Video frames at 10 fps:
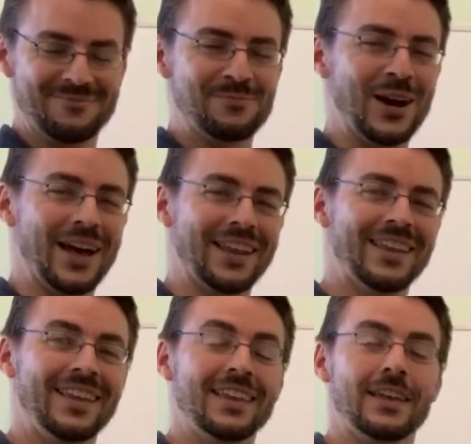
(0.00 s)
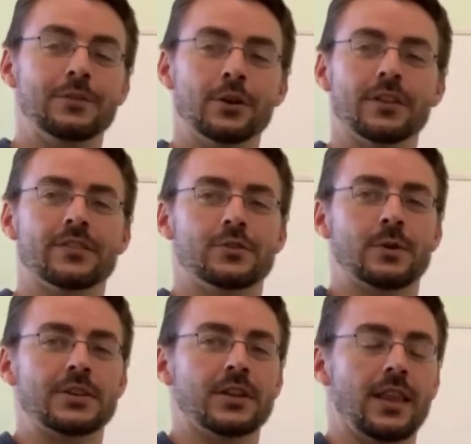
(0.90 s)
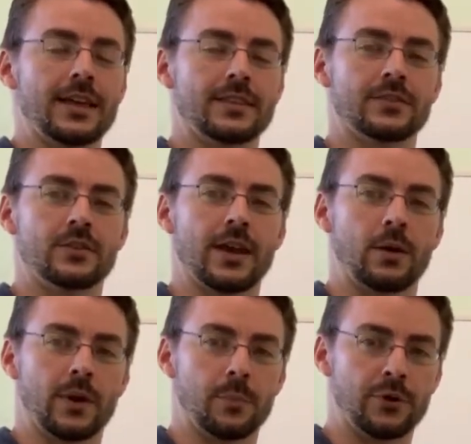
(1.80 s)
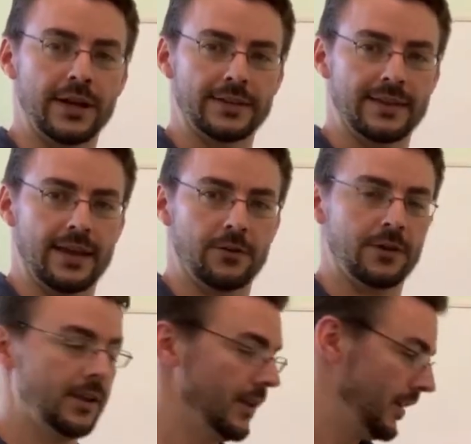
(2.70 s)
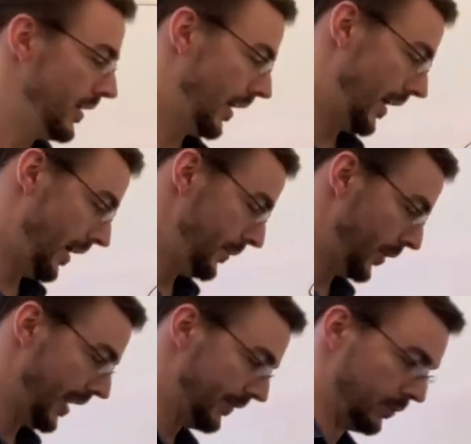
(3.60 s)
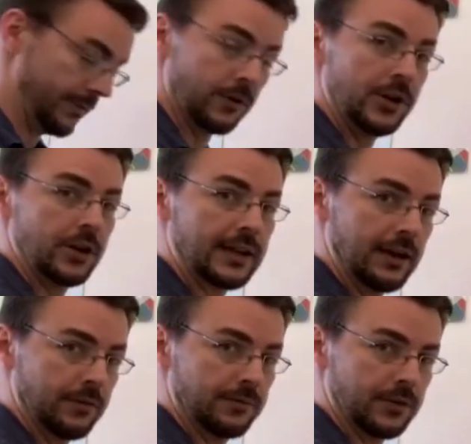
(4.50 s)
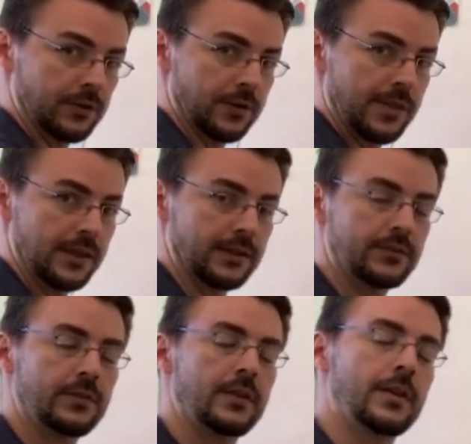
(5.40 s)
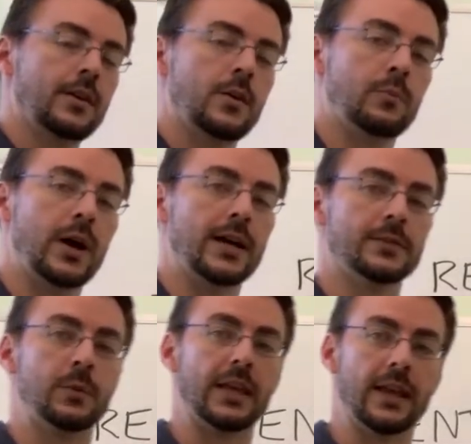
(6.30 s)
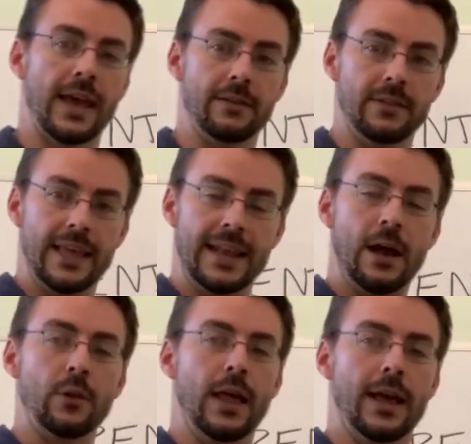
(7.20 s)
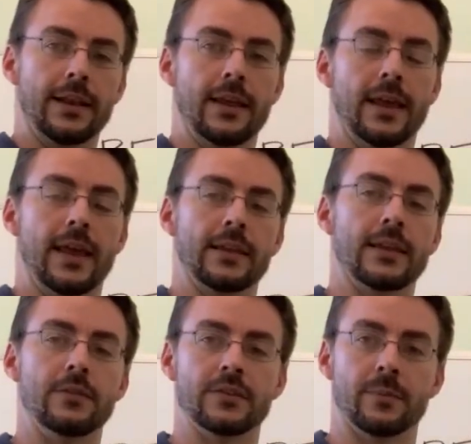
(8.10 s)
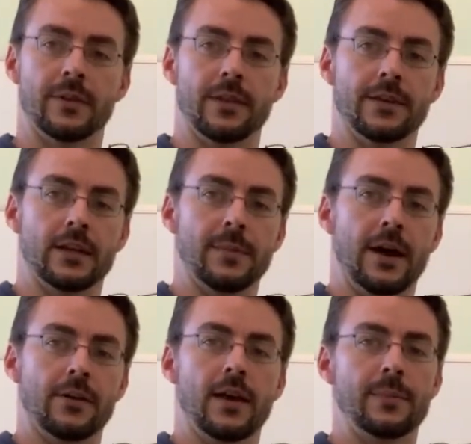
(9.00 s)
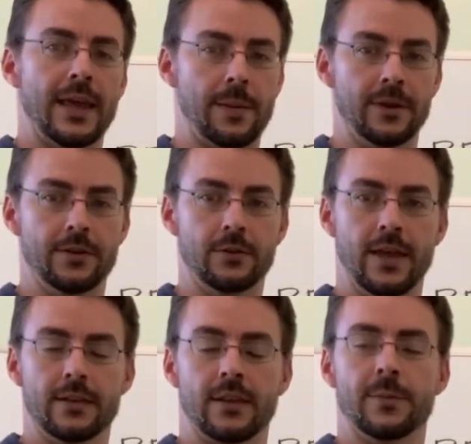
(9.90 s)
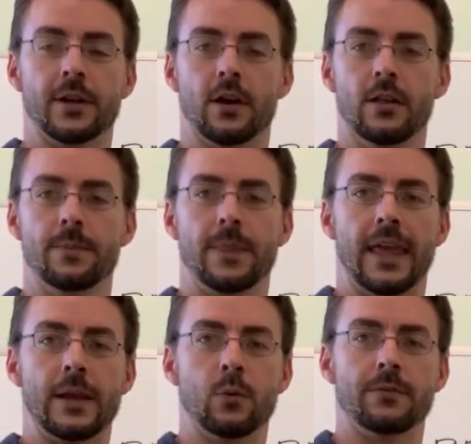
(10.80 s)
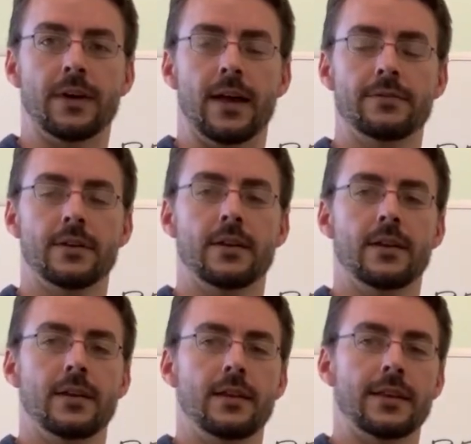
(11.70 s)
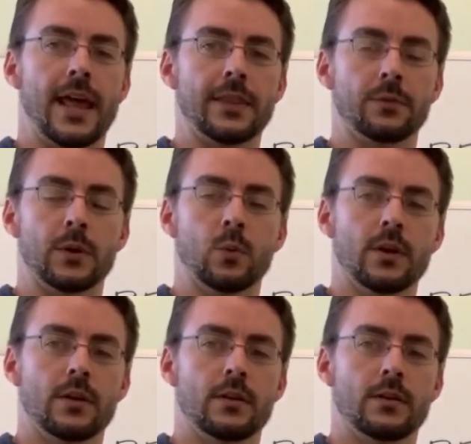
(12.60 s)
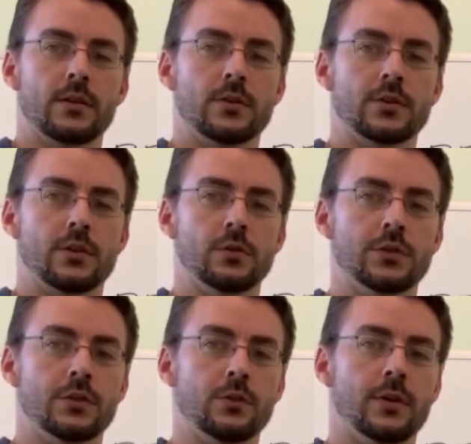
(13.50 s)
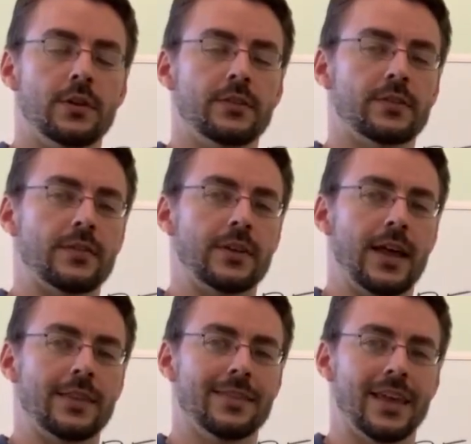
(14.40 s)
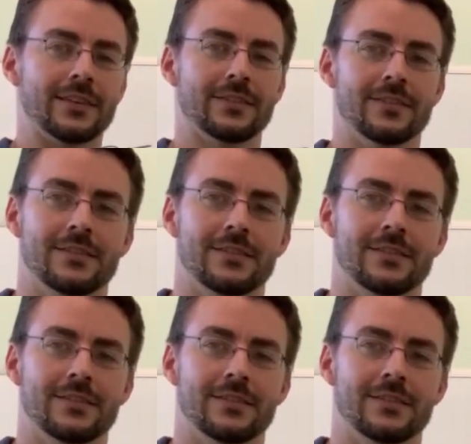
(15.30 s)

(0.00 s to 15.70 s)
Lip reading: but if you're in a situation like this, you kind of want to break it down. You're going to have to refer to your accountant for certain things, but we can kind of lay an outline and give you something to think about. I'd be happy to do that. Give me a call, 815-931-2279. Thanks.